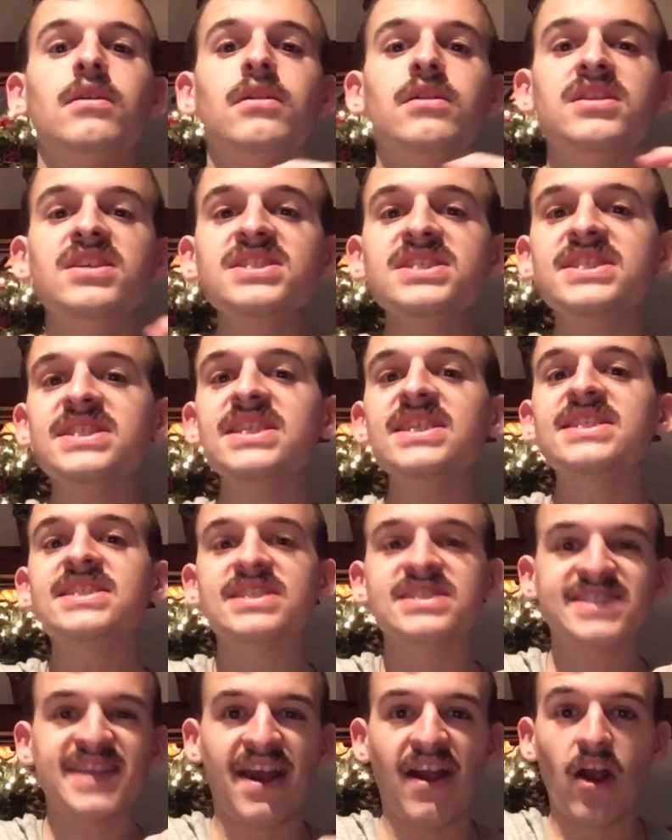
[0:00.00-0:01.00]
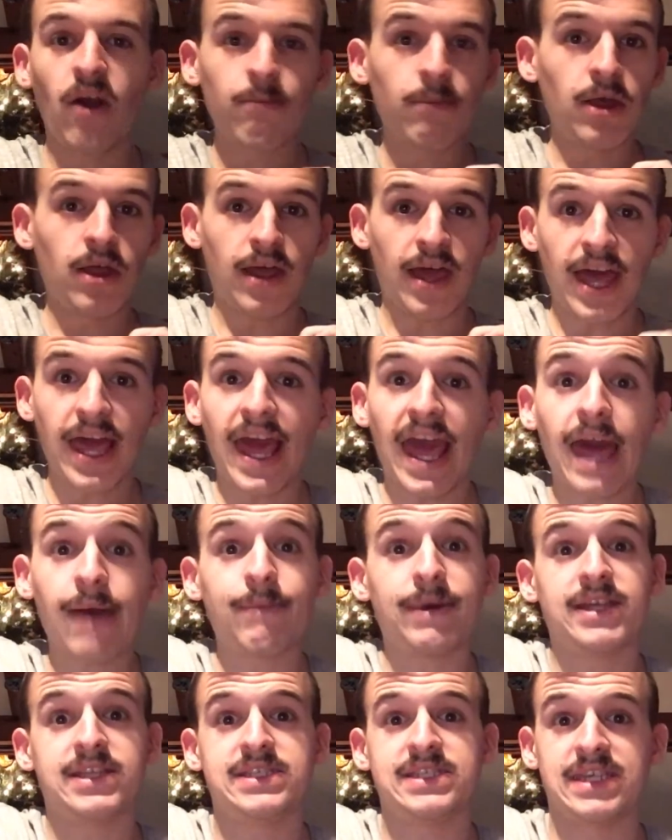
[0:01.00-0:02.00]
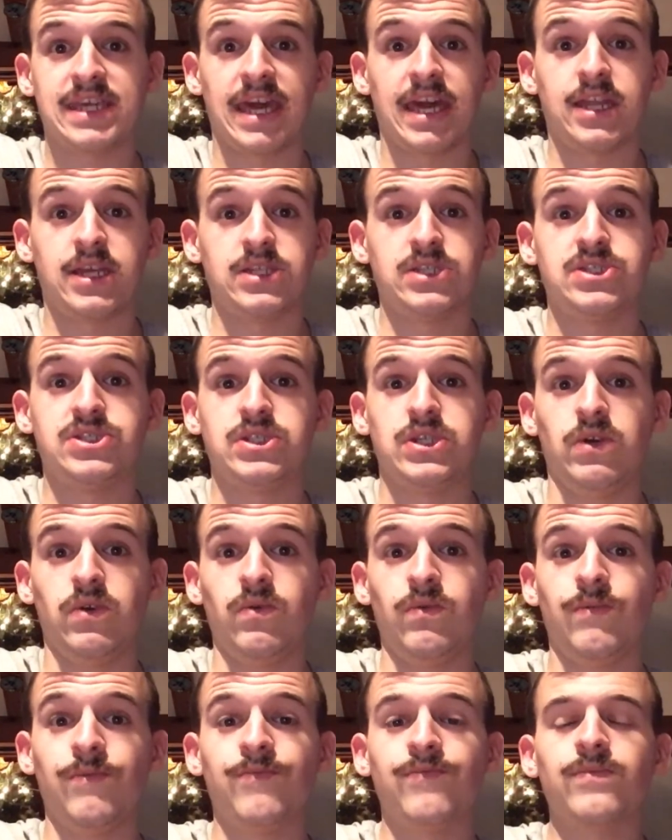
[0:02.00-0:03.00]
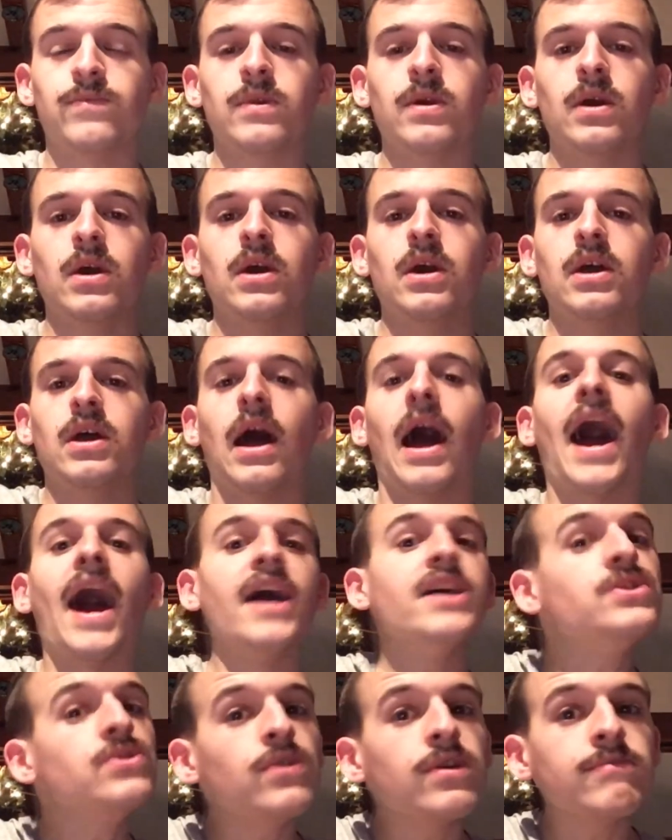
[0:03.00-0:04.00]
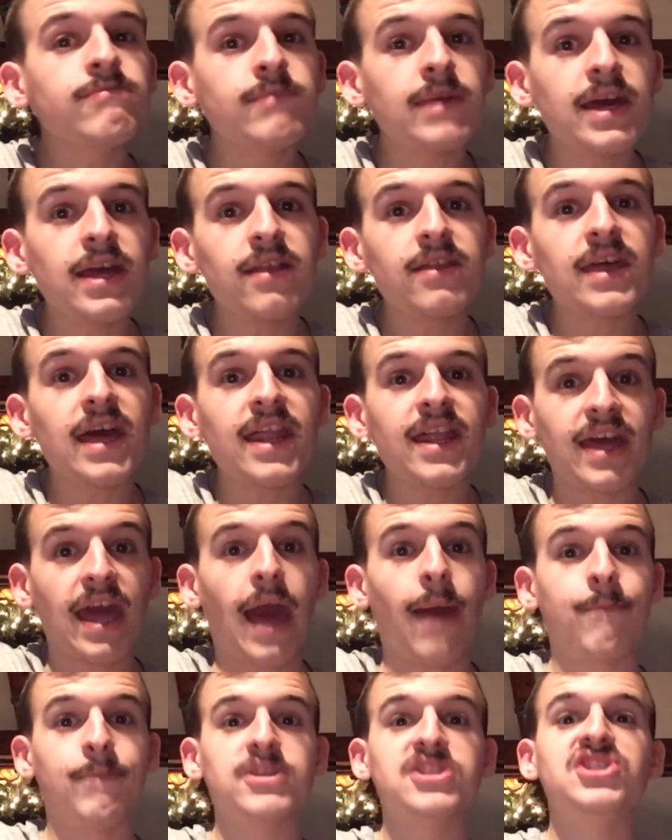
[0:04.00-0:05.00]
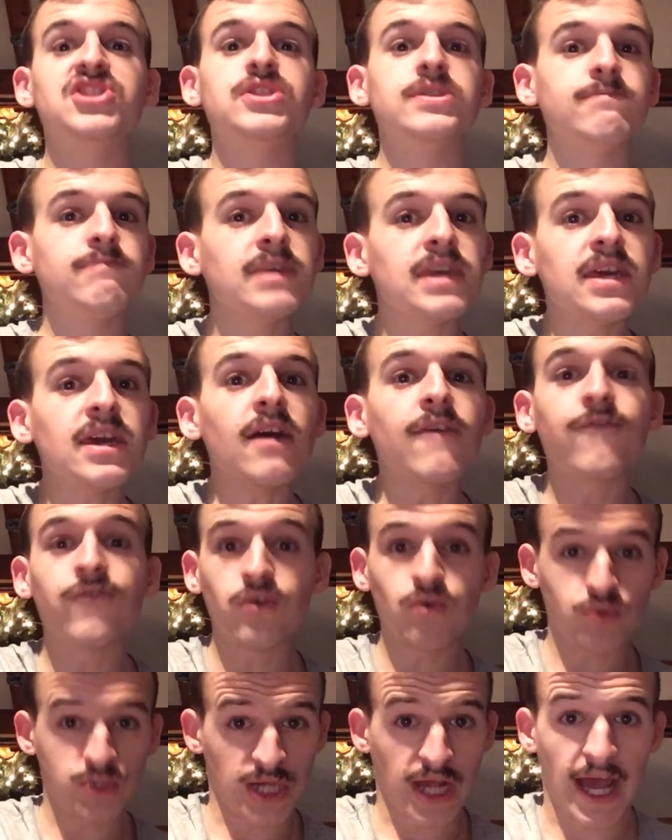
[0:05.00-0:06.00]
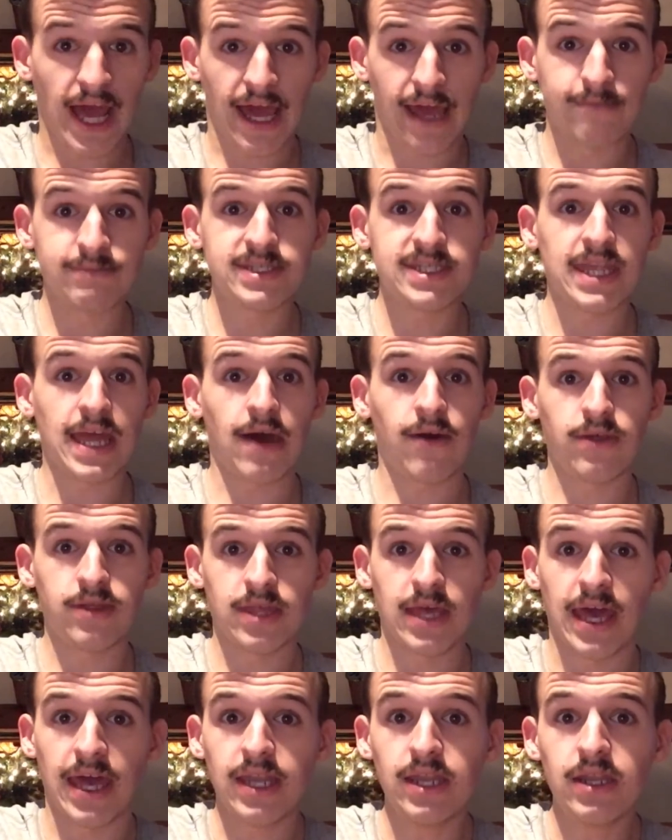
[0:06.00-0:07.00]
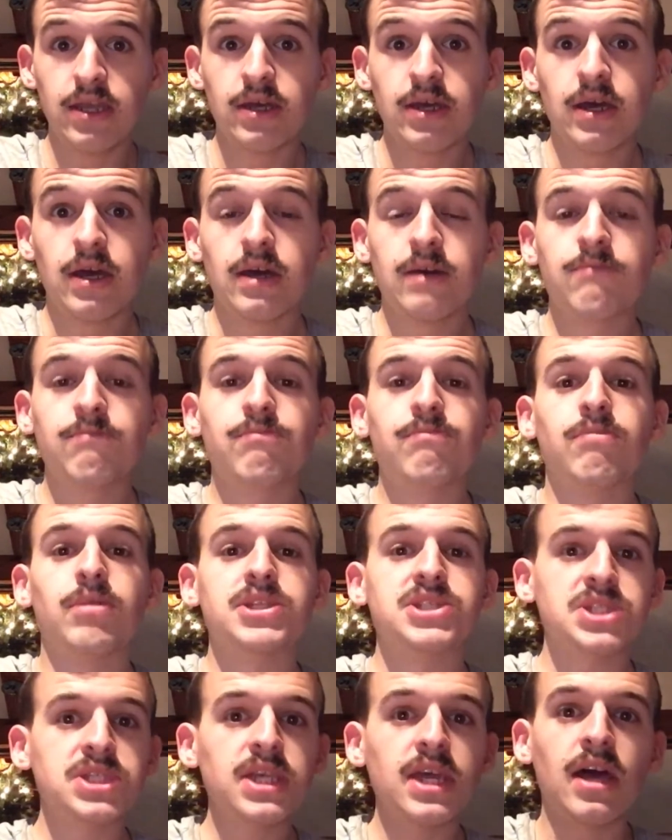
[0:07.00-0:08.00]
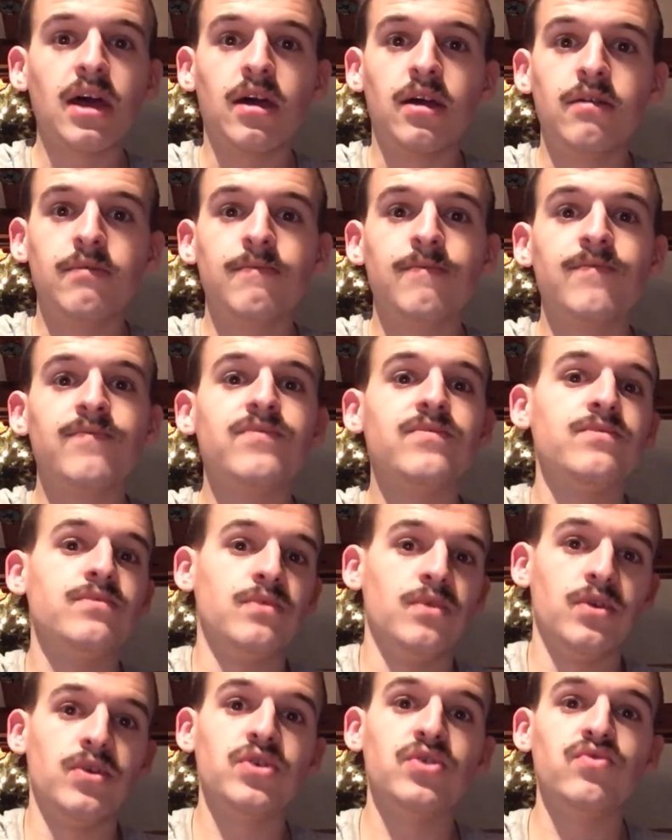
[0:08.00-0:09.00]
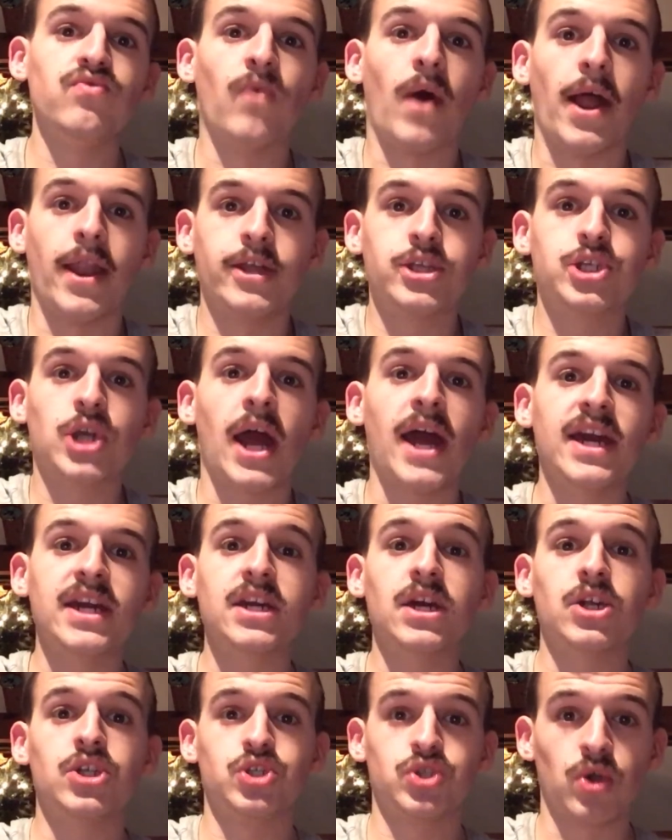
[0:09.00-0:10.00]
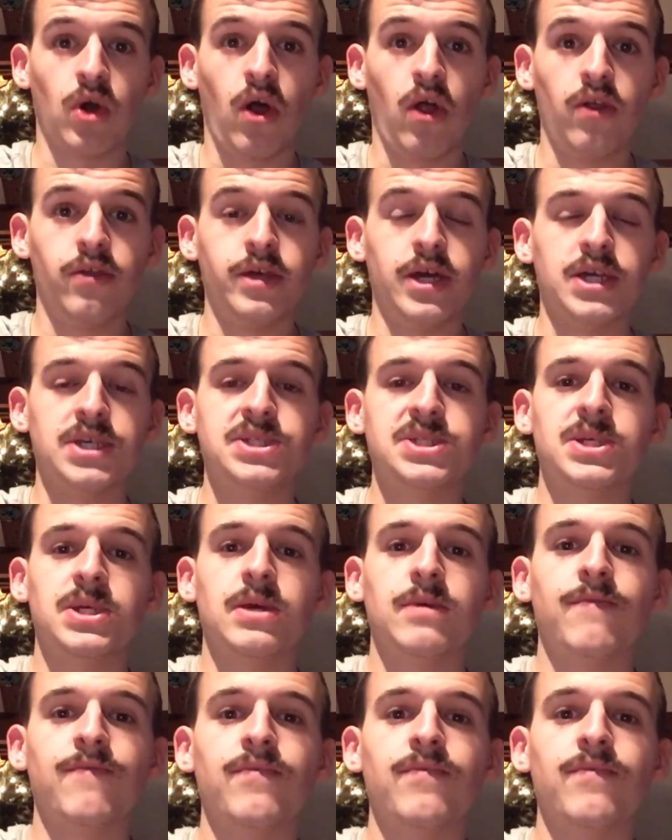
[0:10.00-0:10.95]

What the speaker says: This is a terrible habit to get into. I do admit that it happens to me a few times now and then, but still, you want to try and control this.